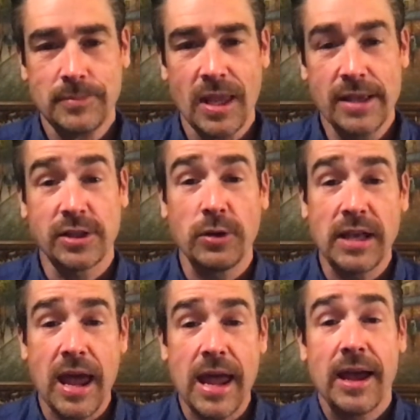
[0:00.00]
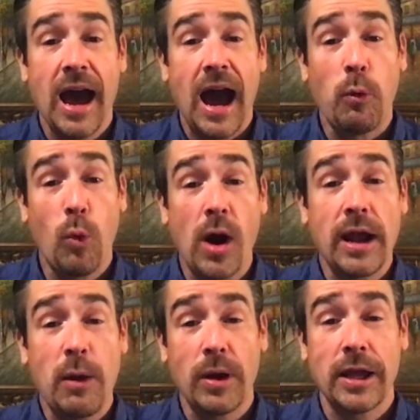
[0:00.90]
And so today, one,
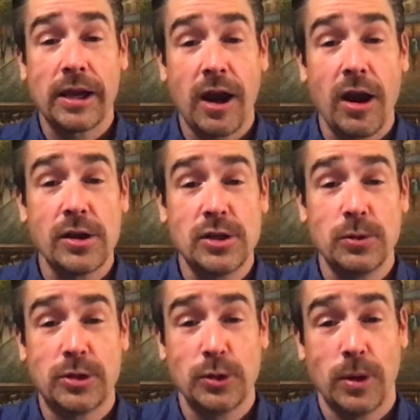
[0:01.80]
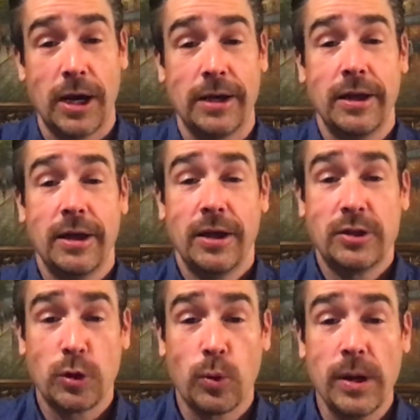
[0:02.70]
I want to encourage you to
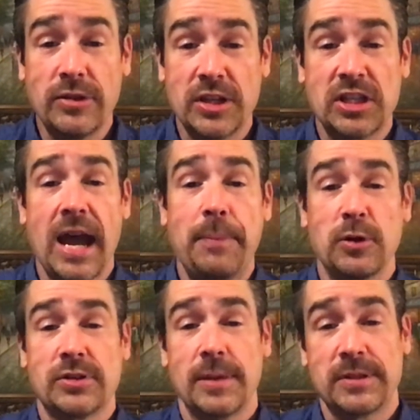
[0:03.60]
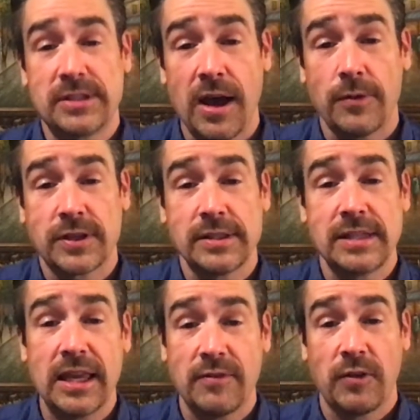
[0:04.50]
read the chapters themselves, because
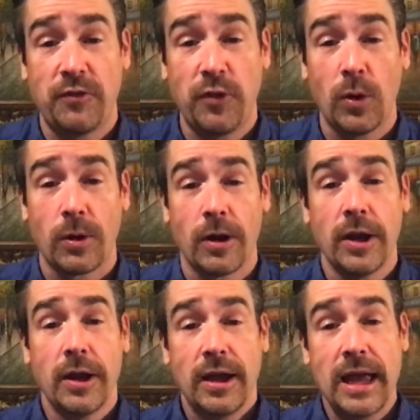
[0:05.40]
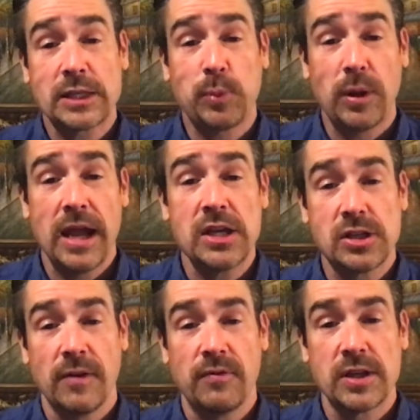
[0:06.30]
they give a fuller
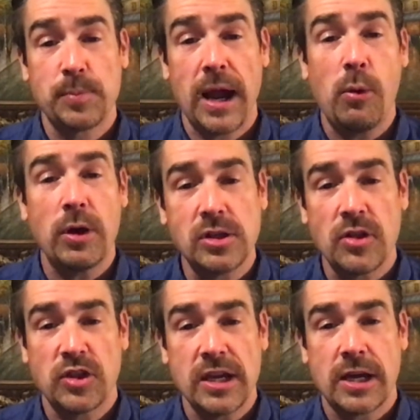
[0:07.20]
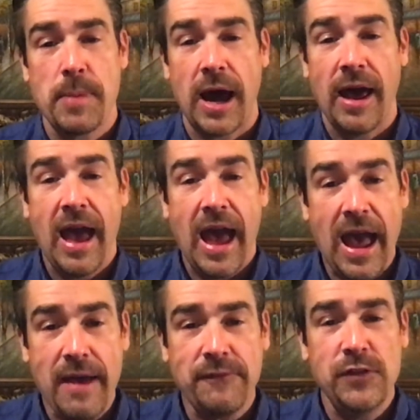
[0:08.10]
explanation of this. But I want you to think about,
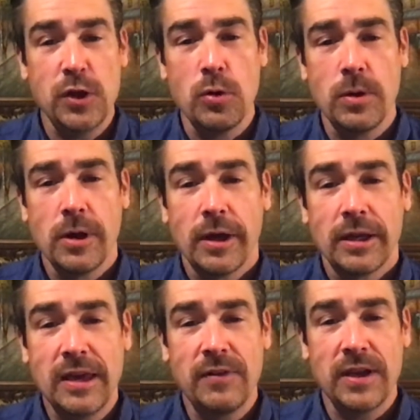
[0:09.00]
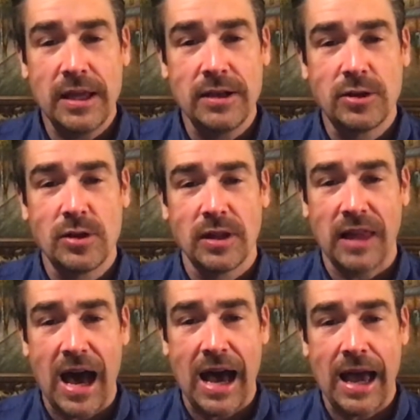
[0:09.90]
have you given into the
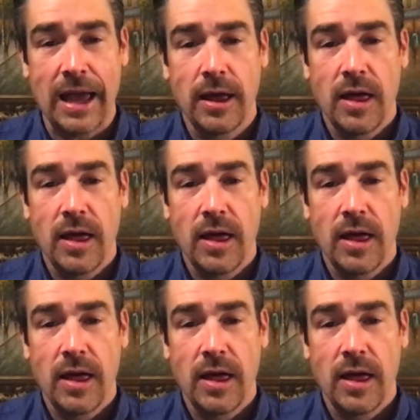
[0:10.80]
lie